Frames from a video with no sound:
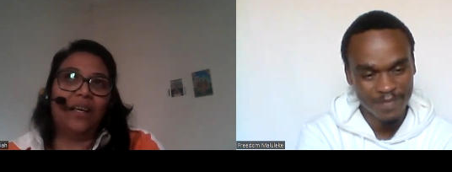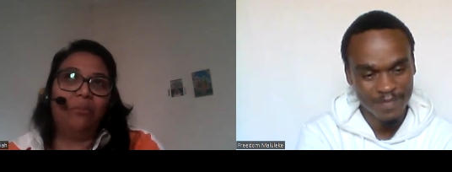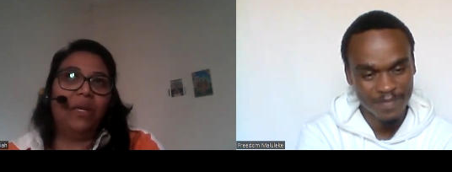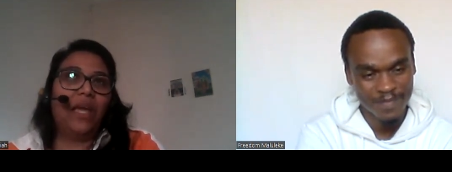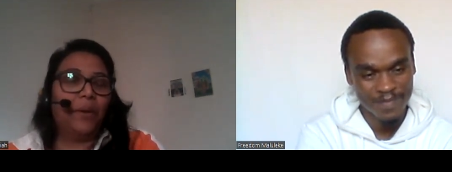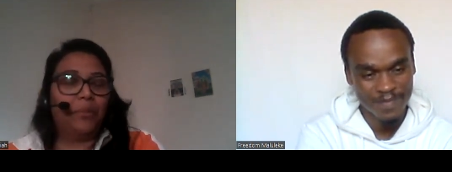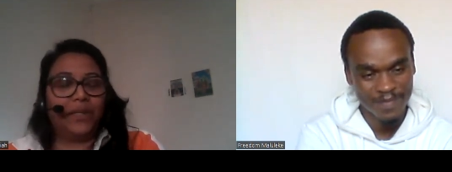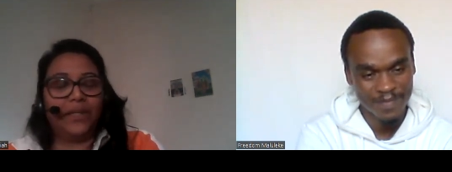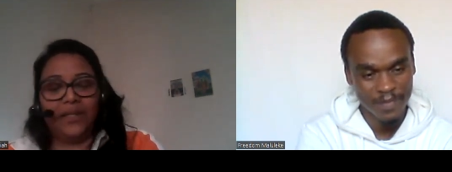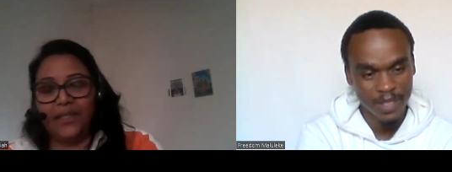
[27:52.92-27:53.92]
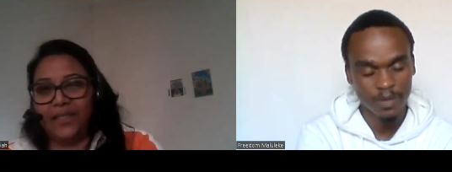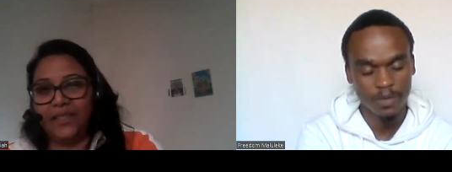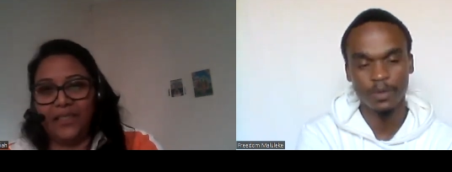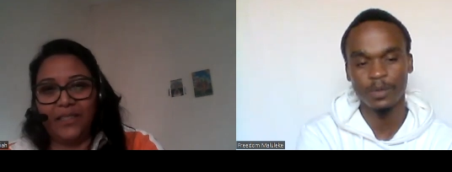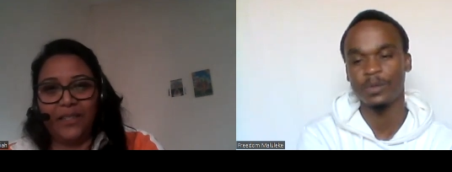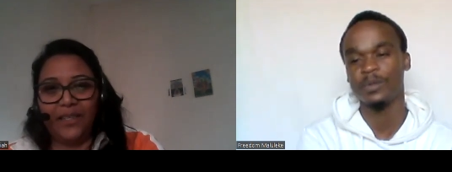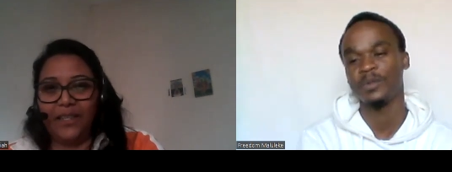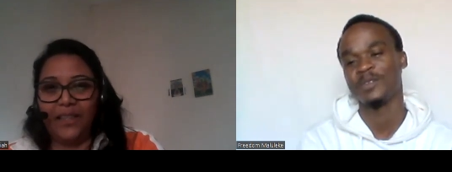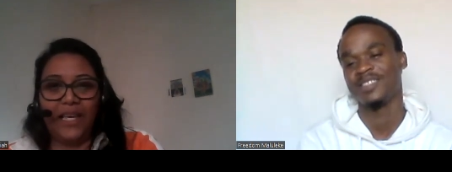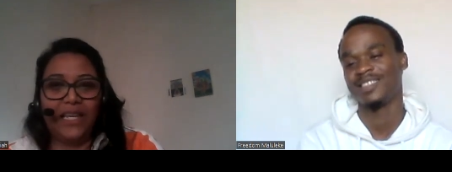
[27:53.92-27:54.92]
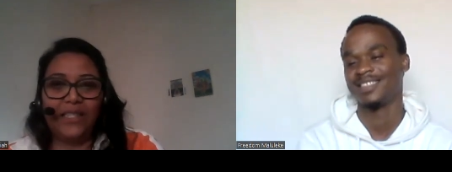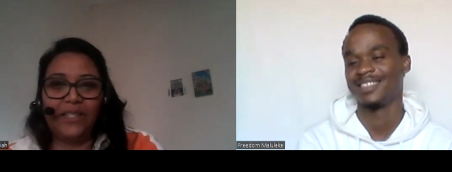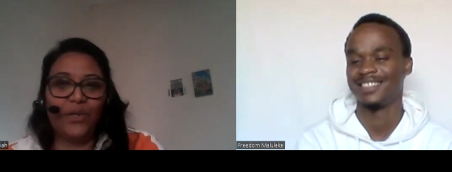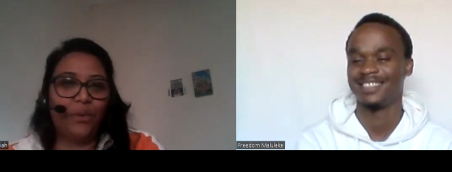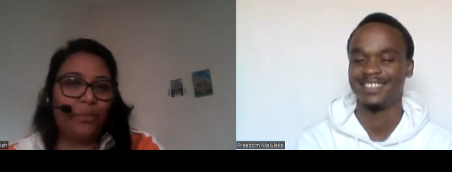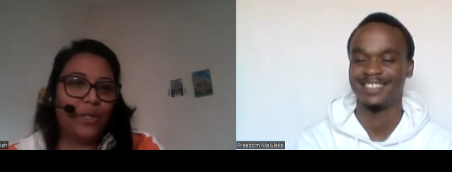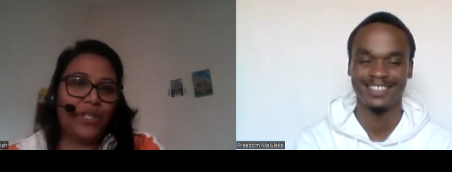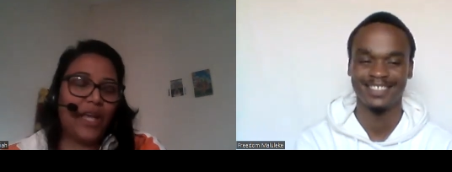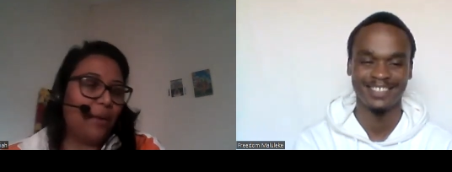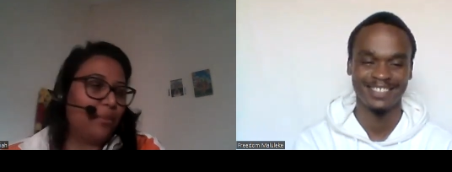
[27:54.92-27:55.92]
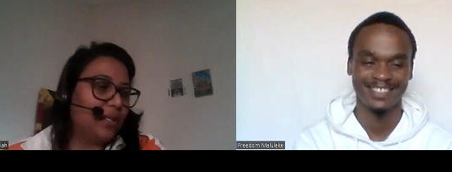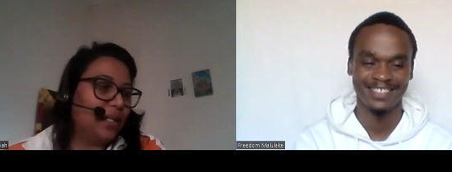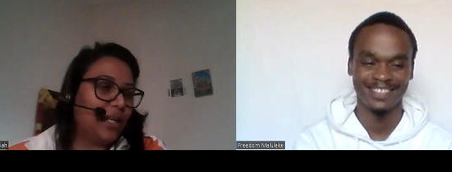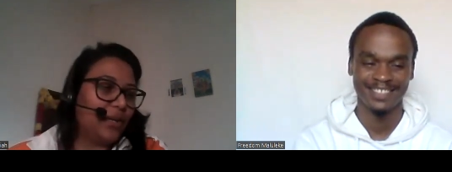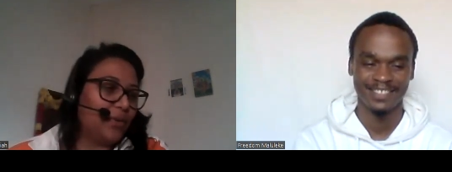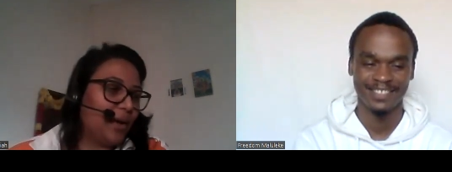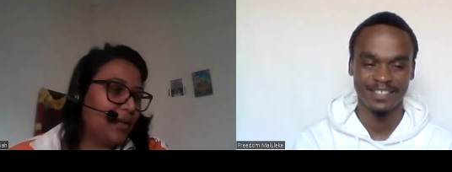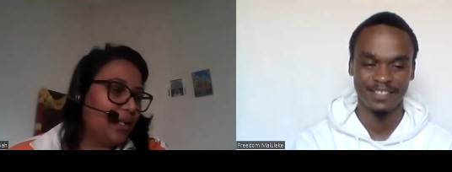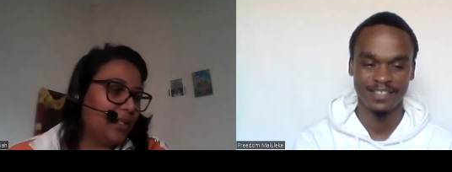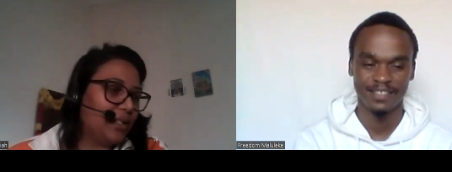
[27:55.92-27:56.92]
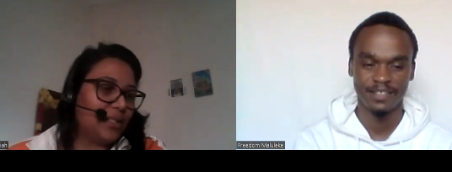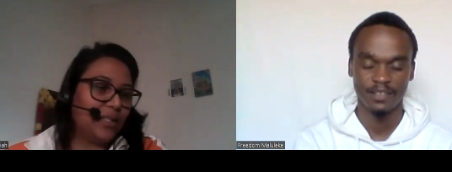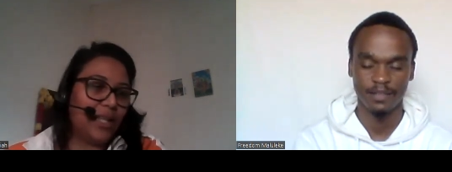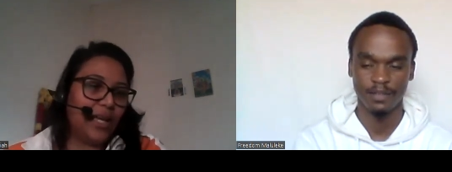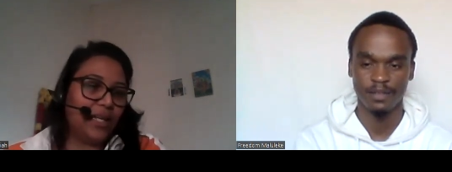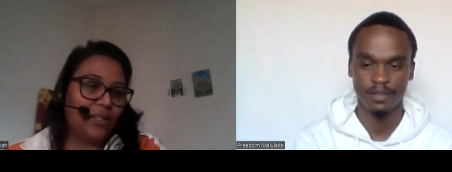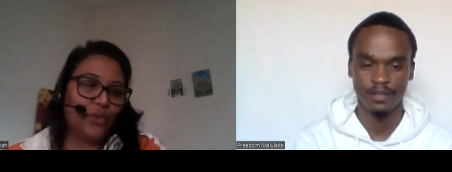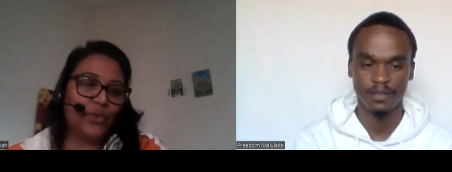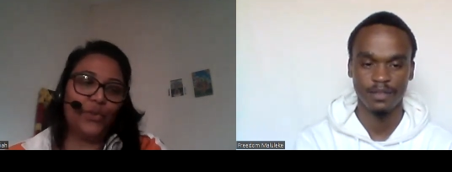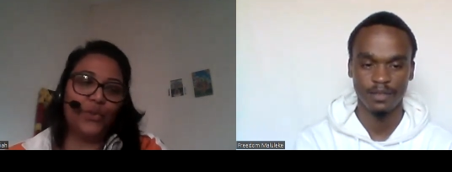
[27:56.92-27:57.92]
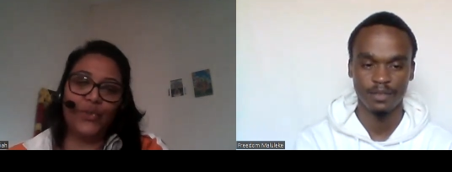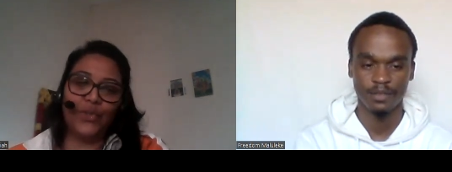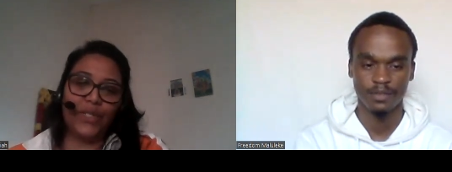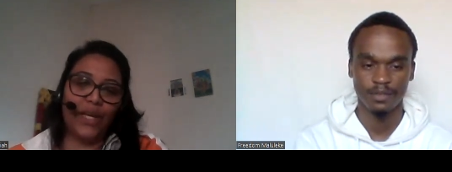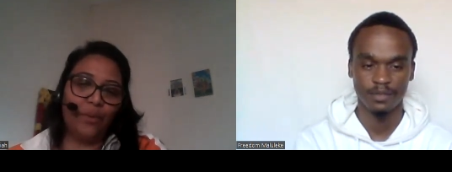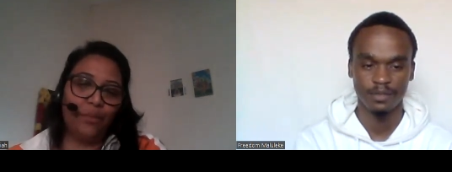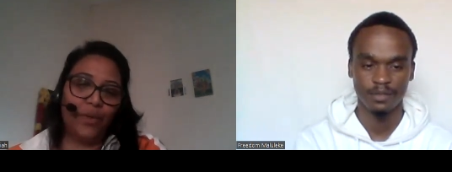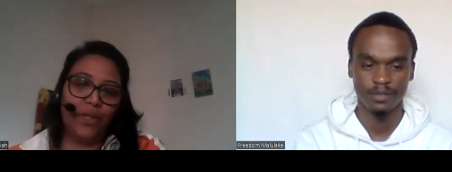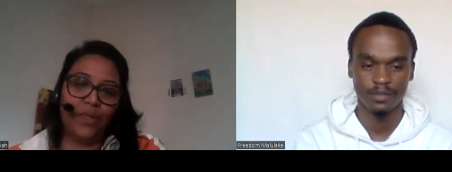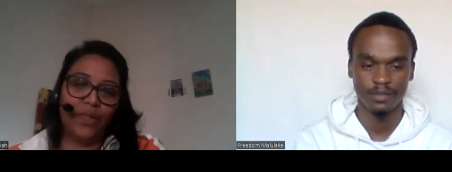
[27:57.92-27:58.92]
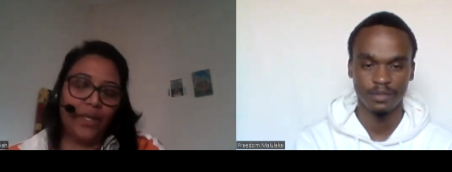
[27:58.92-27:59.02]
Speaker 1: be happy oh there is so much happening around us like don't lose your time with